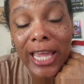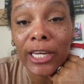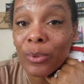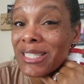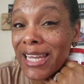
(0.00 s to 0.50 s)

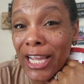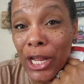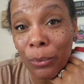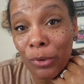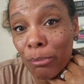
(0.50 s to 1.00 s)
Now, it's not
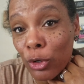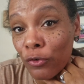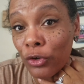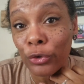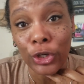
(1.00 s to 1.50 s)
going to
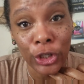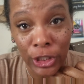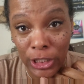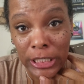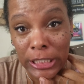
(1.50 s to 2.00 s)
remove your
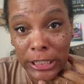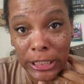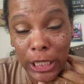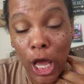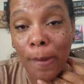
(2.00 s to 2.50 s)
goodness,
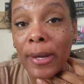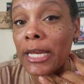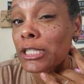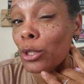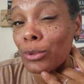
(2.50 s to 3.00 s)
but
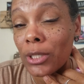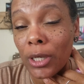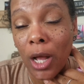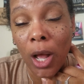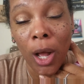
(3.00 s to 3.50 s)
it's going to
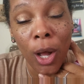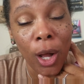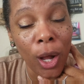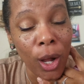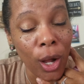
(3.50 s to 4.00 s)
take
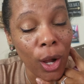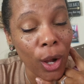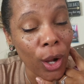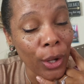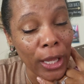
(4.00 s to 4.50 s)

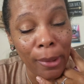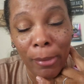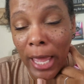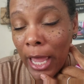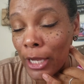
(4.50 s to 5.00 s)
all that
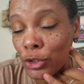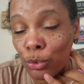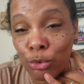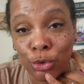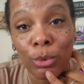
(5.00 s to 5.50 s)
bad
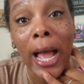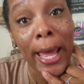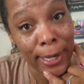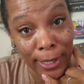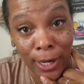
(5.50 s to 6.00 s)
juju
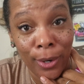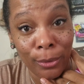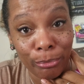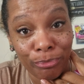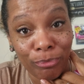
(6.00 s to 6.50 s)
out of
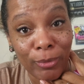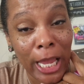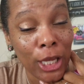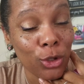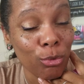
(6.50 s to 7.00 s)
there.
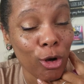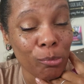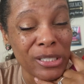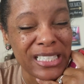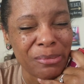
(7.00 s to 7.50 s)
And you're going to
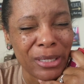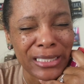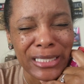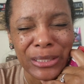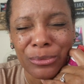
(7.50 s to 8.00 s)
be
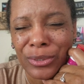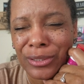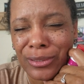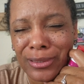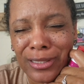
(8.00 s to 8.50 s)
smelling so
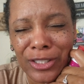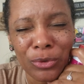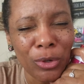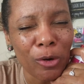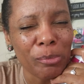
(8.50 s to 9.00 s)
good. You're
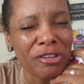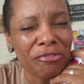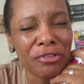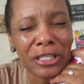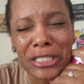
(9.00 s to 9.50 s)
going to be
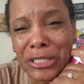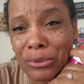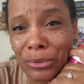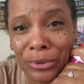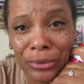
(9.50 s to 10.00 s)
feeling
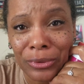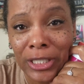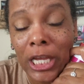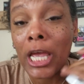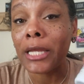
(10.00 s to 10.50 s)
so
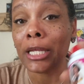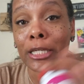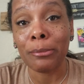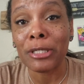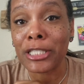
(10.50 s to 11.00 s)
good. Now,
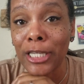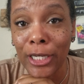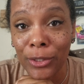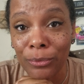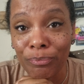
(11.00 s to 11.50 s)
let me tell
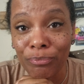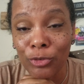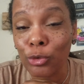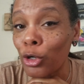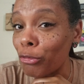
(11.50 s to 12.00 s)
you,
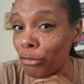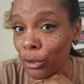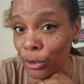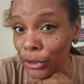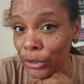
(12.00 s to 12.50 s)
you're going to
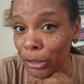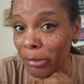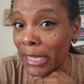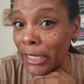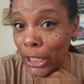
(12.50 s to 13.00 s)
feel good
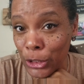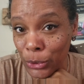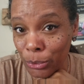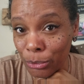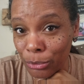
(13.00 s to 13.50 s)
by day
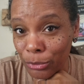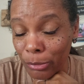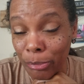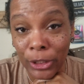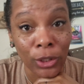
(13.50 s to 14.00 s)
2.
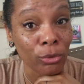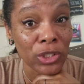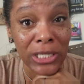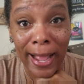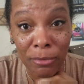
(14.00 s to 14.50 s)
But don't
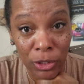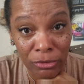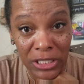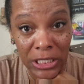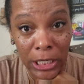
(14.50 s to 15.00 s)
stop
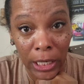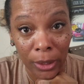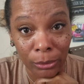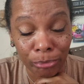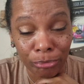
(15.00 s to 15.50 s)
using it
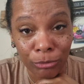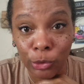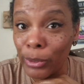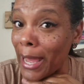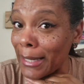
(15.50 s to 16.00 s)
now.
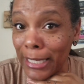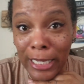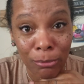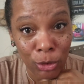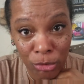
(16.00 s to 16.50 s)
You got to
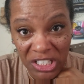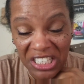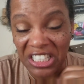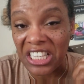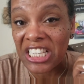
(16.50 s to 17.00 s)
keep using
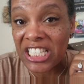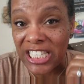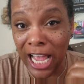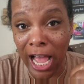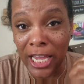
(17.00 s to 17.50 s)
it the
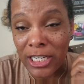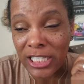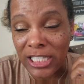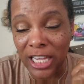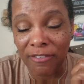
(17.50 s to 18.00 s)
entire
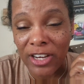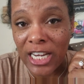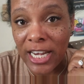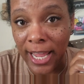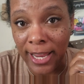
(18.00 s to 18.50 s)

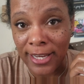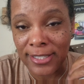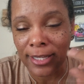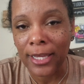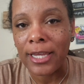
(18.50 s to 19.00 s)
7
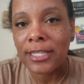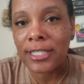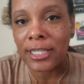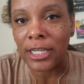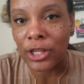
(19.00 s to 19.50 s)
days
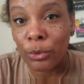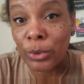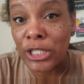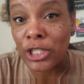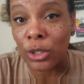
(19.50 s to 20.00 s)
to get the
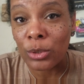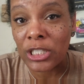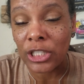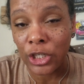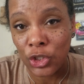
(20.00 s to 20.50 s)

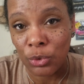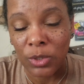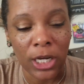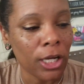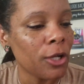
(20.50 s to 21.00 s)
results that you
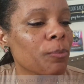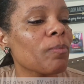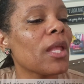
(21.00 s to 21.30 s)
need.